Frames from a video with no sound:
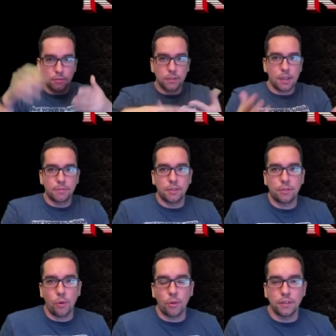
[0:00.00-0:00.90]
when it comes to
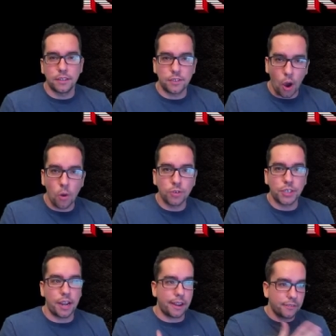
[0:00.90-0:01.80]
Thor and the tone
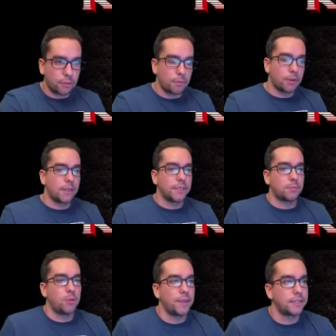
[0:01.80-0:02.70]
change from the previous
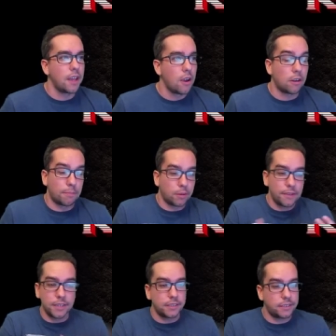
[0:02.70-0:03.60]
movies or the
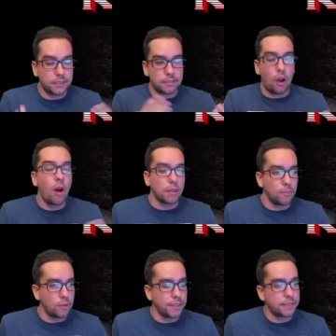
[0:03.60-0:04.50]
previous just all the
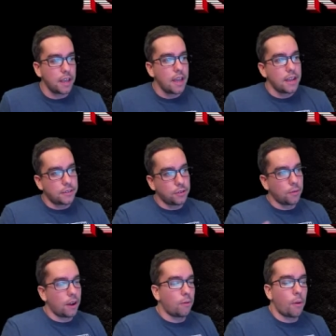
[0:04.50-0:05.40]
movies
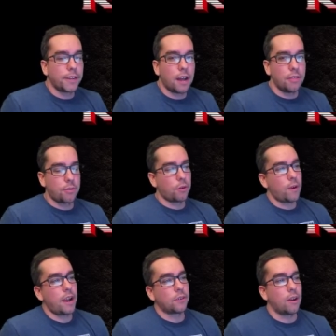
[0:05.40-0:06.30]
to uh, what we got in Thor
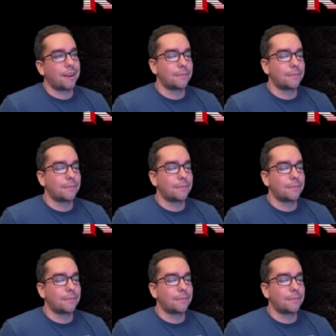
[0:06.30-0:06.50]
Ragnarok.